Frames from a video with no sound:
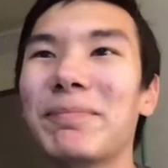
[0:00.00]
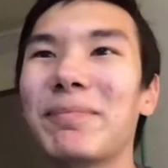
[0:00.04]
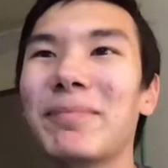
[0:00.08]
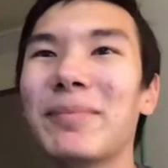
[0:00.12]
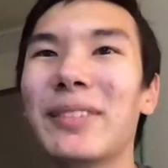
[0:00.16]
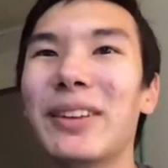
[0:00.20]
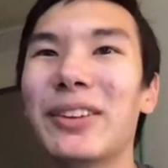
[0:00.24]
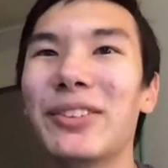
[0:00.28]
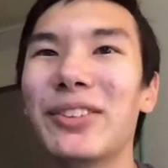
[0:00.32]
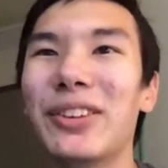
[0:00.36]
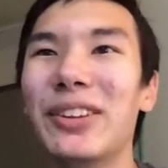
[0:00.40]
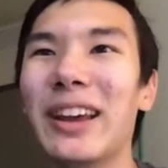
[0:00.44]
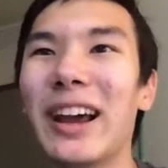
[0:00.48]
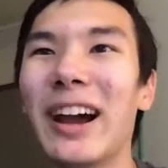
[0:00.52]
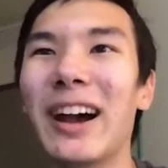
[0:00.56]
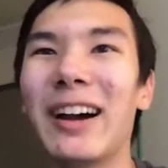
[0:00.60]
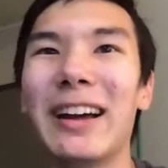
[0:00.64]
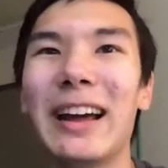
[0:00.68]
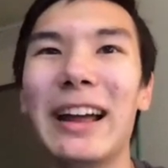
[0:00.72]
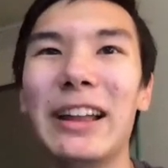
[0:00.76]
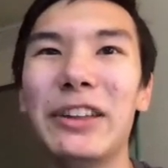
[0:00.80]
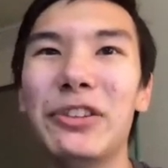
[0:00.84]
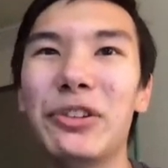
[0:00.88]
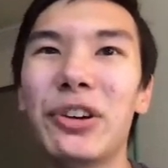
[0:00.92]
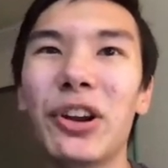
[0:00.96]
So yeah,
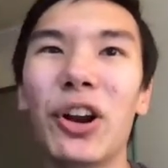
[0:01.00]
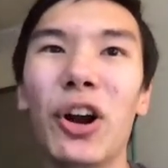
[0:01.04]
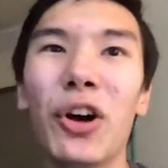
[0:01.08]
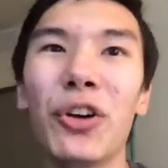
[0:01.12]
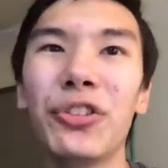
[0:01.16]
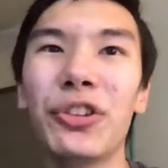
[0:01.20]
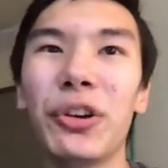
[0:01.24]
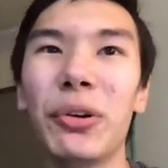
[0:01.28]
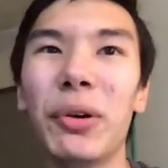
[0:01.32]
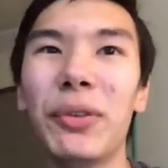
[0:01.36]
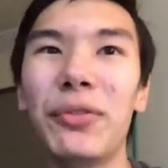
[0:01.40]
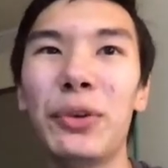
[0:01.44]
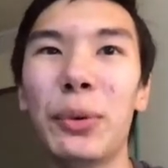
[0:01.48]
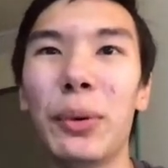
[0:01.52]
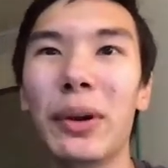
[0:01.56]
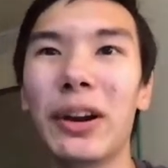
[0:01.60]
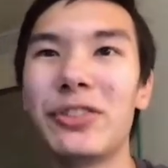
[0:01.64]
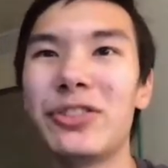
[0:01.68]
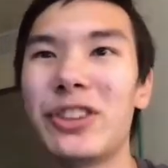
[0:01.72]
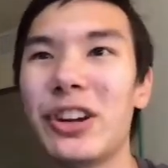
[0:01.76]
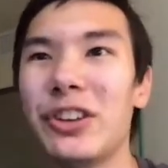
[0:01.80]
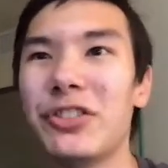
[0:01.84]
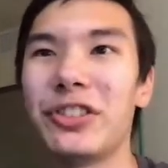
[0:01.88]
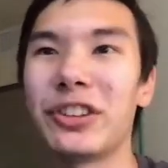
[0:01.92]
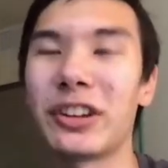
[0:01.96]
and you can also, if you want to
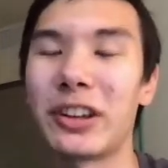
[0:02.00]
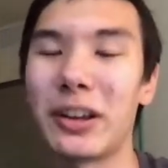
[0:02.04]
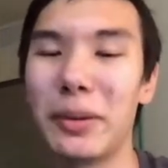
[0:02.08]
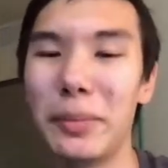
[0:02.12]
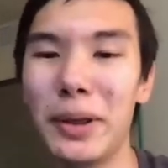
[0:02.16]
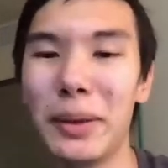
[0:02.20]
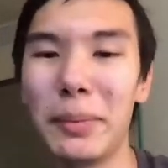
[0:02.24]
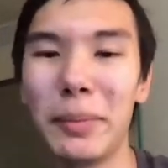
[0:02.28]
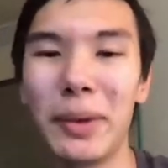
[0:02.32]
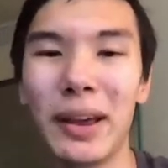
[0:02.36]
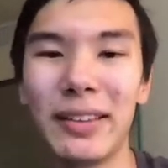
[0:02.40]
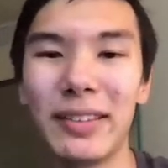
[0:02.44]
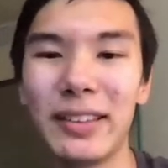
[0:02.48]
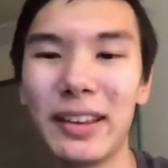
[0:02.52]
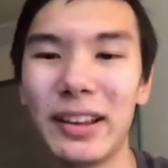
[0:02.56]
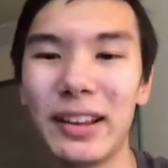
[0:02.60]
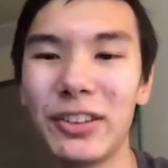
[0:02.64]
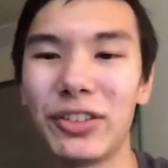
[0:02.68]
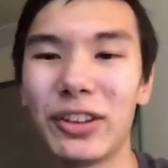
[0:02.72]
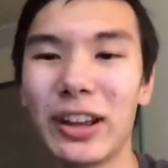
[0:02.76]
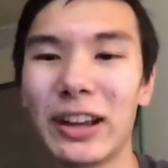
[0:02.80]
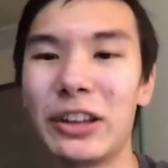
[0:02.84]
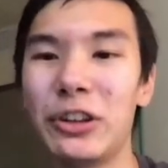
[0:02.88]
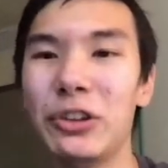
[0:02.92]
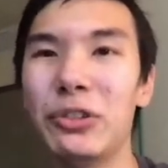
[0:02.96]
change the commit message,
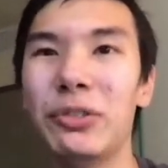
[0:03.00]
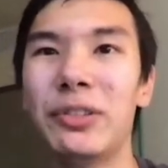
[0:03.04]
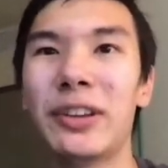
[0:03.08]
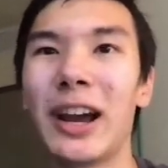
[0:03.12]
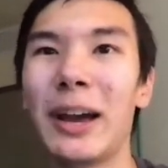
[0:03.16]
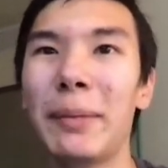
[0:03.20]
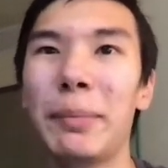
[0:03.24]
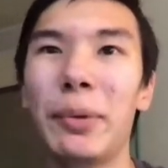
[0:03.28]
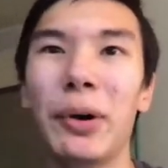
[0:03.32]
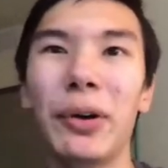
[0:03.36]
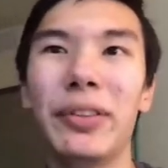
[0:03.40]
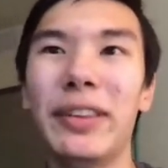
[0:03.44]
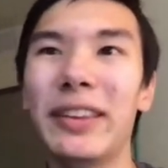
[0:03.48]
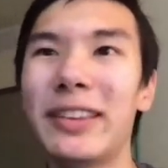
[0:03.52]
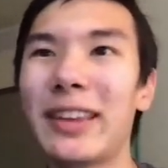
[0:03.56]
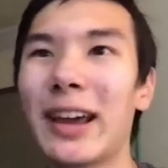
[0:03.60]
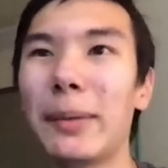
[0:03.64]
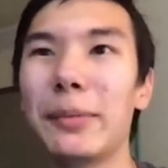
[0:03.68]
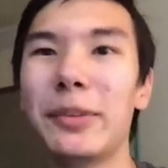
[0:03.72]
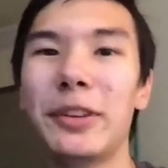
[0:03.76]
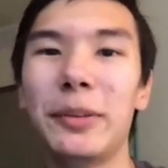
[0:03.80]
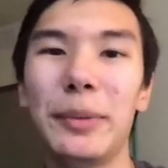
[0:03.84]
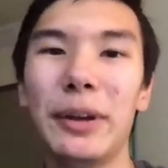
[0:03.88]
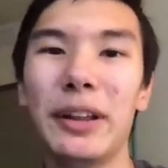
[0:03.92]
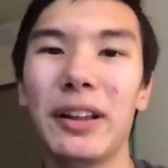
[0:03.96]
like you typoed, this
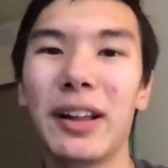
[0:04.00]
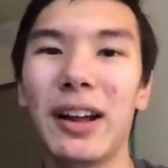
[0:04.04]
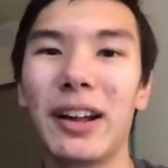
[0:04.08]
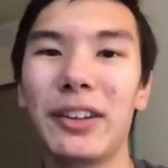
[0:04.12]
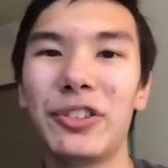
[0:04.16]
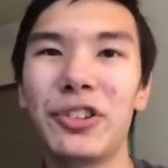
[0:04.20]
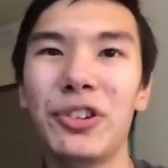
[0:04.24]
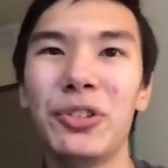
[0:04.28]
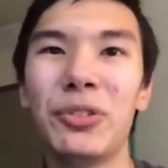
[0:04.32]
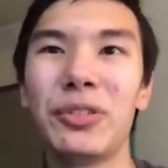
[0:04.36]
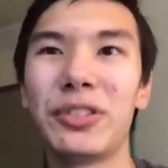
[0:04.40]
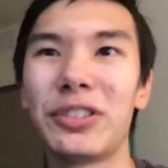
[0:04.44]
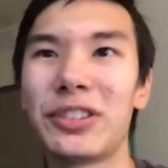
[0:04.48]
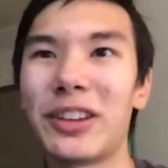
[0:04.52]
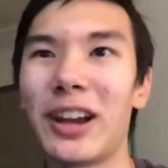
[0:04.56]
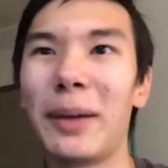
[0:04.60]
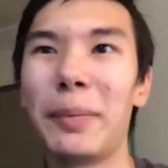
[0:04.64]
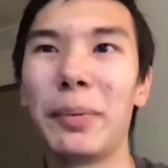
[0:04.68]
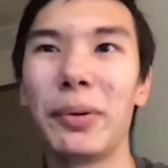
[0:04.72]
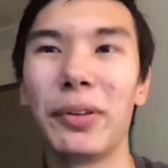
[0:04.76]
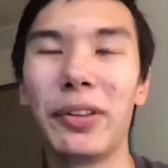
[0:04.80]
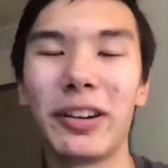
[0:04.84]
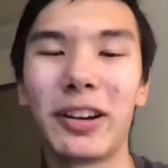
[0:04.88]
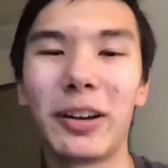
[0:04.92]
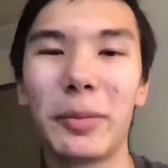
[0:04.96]
happens to me a lot too,
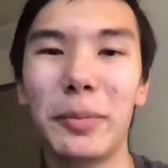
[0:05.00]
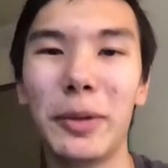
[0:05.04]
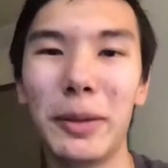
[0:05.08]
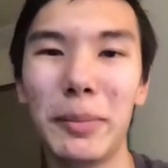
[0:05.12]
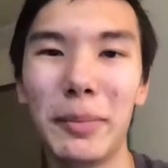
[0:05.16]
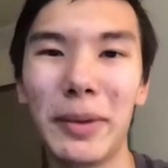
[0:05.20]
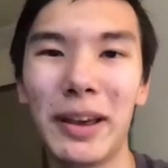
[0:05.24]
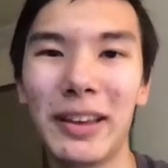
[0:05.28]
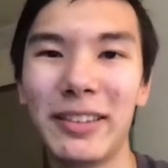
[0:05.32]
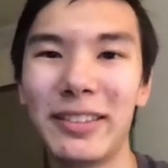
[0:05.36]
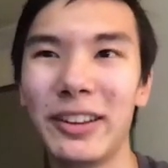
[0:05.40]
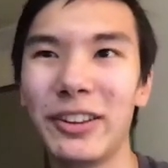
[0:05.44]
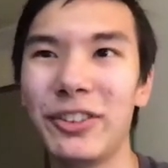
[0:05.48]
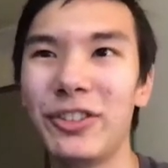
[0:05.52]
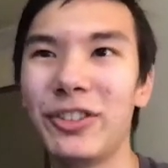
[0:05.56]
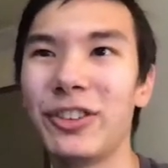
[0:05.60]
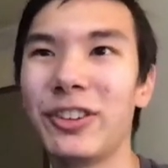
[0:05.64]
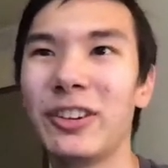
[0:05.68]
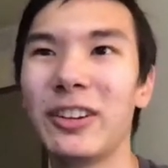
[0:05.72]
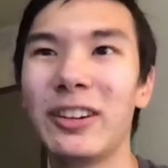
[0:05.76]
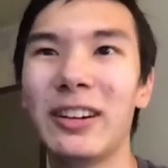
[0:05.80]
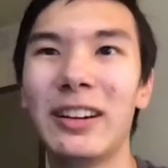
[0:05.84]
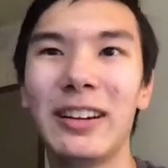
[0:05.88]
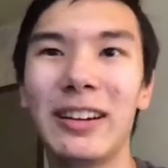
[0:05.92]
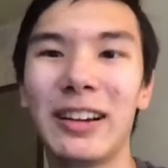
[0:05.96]
typo the commit message
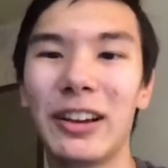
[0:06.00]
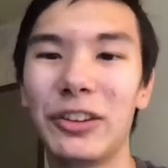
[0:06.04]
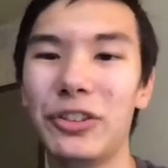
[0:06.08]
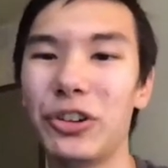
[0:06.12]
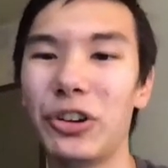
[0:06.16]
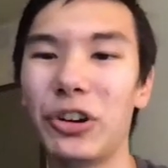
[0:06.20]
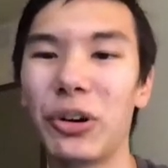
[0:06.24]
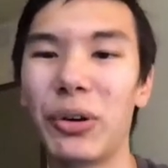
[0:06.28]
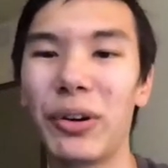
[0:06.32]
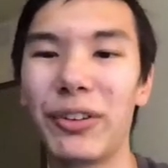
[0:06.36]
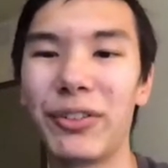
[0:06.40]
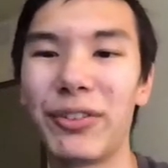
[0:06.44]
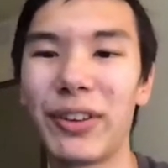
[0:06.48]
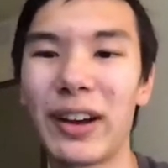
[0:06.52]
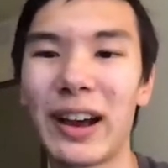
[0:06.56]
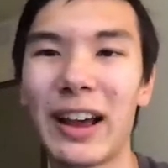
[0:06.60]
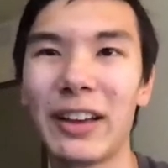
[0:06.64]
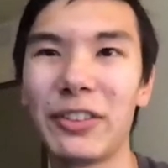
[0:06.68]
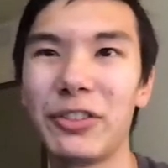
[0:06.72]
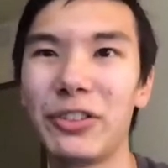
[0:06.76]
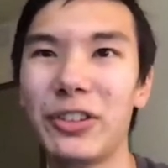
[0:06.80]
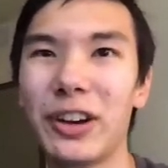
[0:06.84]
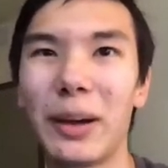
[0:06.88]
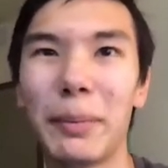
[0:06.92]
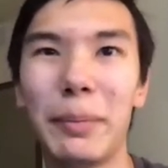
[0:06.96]
because you're going fast,
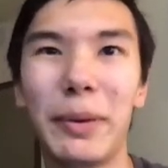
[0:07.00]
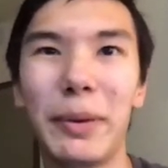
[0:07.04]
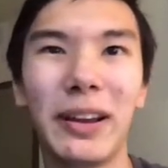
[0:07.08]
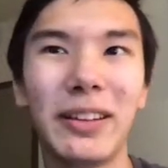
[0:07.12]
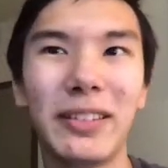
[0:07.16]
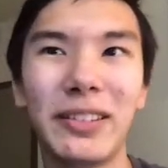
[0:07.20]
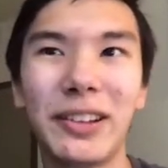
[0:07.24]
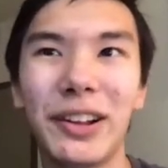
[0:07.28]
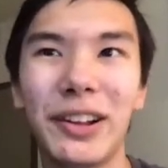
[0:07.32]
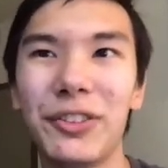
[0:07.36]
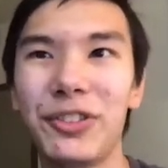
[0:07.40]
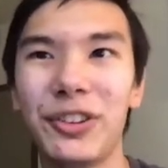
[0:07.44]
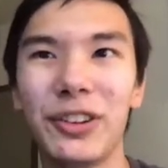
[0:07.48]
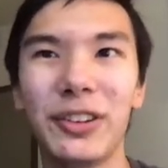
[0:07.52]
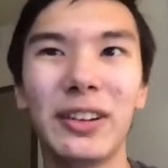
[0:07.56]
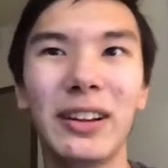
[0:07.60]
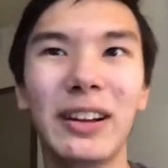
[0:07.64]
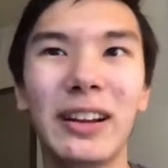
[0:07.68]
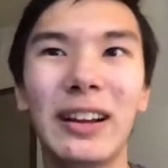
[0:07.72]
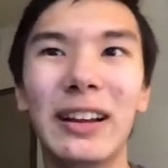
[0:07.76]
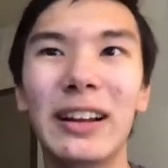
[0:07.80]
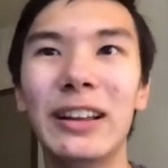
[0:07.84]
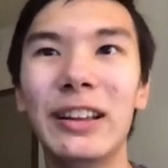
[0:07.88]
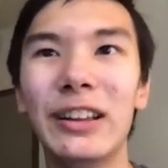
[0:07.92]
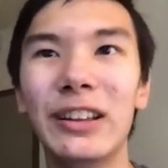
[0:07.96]
you're not paying attention.
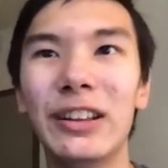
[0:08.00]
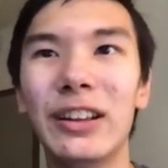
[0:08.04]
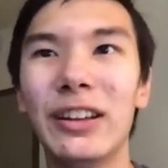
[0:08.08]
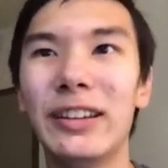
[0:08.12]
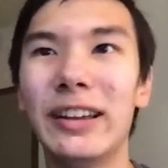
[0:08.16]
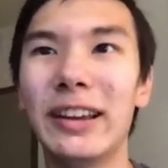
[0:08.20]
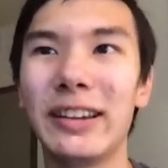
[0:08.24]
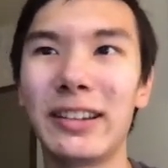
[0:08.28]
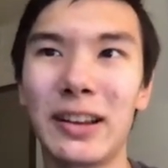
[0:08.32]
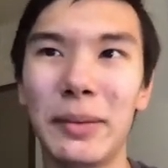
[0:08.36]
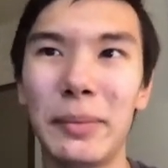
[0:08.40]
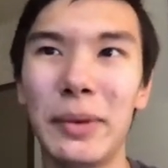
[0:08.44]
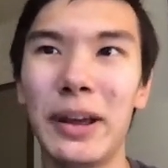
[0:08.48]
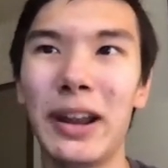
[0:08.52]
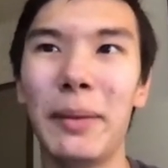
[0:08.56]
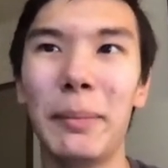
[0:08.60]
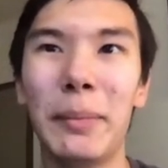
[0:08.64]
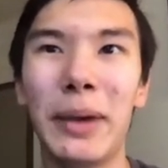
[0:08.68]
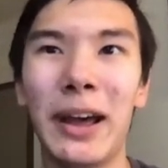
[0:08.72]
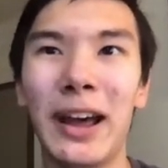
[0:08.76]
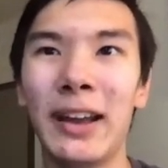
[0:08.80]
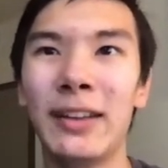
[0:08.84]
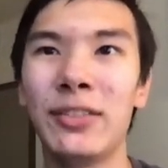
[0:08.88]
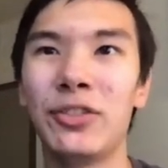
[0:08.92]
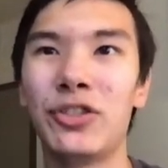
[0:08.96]
Git commit
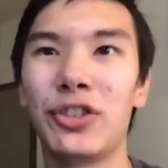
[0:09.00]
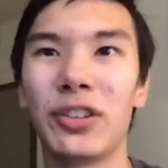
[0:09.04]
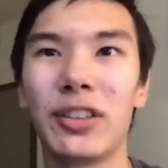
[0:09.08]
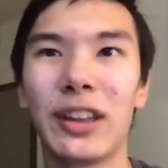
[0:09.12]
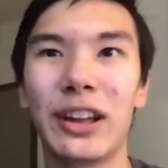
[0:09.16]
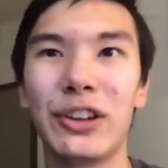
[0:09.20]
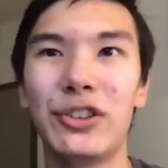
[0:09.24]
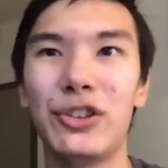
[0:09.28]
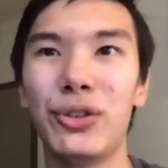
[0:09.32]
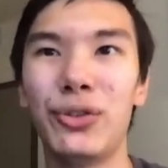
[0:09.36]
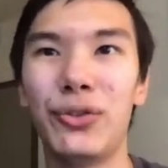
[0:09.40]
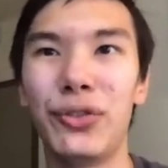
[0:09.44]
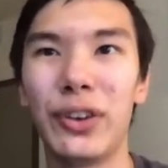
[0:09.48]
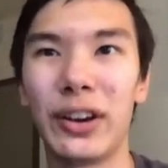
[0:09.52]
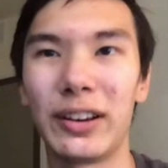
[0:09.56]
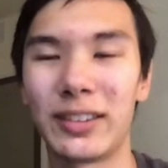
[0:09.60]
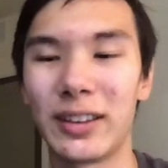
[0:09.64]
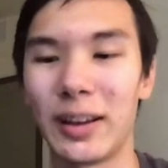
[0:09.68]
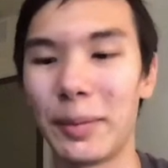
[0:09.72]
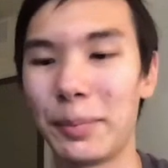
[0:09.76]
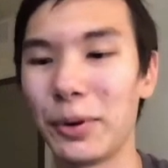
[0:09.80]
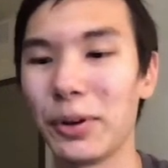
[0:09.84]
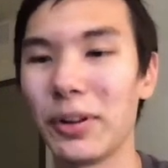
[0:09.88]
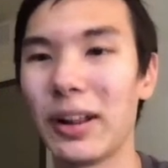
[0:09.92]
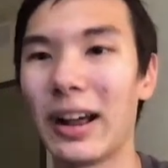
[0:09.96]
amend just lets you fix
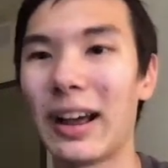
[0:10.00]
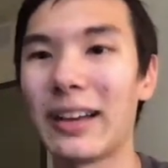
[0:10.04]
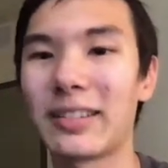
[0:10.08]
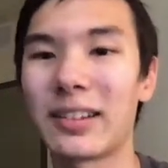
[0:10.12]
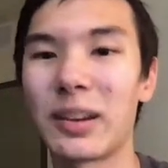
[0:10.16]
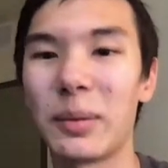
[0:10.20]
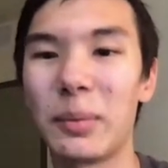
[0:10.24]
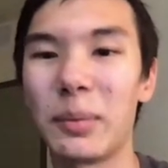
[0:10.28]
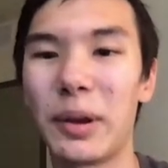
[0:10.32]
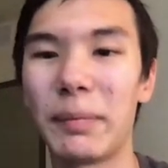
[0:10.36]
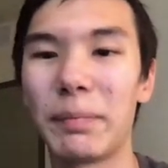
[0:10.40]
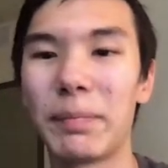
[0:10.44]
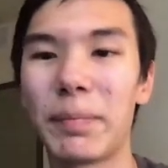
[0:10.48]
up your last commit.